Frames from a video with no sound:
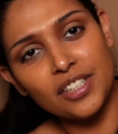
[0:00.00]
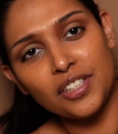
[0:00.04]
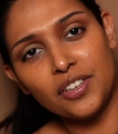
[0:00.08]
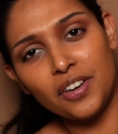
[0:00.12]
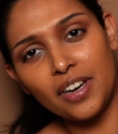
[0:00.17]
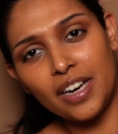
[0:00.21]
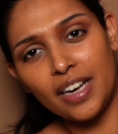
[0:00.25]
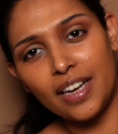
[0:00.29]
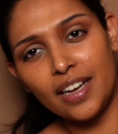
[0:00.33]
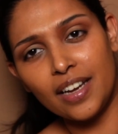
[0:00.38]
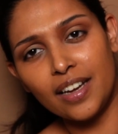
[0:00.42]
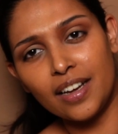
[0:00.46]

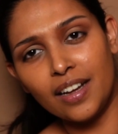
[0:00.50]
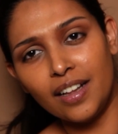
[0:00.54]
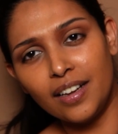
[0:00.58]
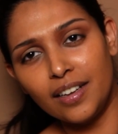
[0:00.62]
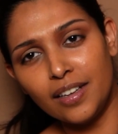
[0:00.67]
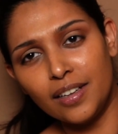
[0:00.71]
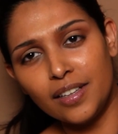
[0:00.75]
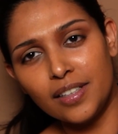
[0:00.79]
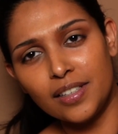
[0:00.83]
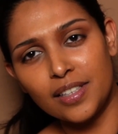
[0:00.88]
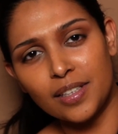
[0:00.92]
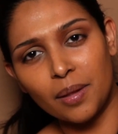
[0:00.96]
3
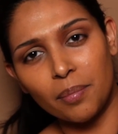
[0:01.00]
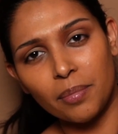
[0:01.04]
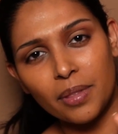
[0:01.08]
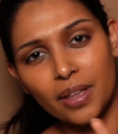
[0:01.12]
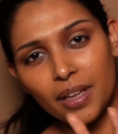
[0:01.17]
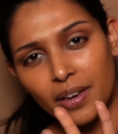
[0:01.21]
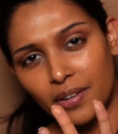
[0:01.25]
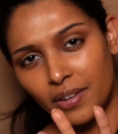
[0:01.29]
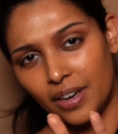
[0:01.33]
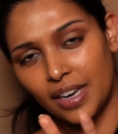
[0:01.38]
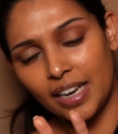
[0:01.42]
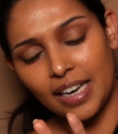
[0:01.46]
colors,
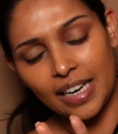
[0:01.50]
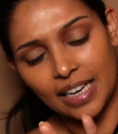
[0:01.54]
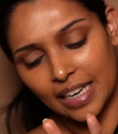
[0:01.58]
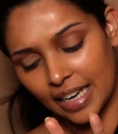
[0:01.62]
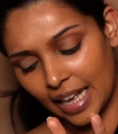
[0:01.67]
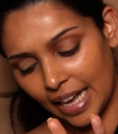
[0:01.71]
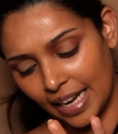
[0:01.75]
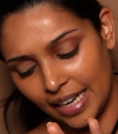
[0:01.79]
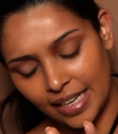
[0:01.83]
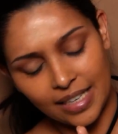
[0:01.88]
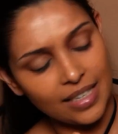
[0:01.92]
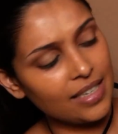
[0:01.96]
something really
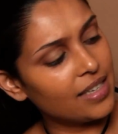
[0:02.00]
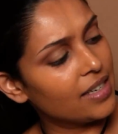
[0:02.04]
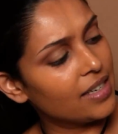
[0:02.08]
light.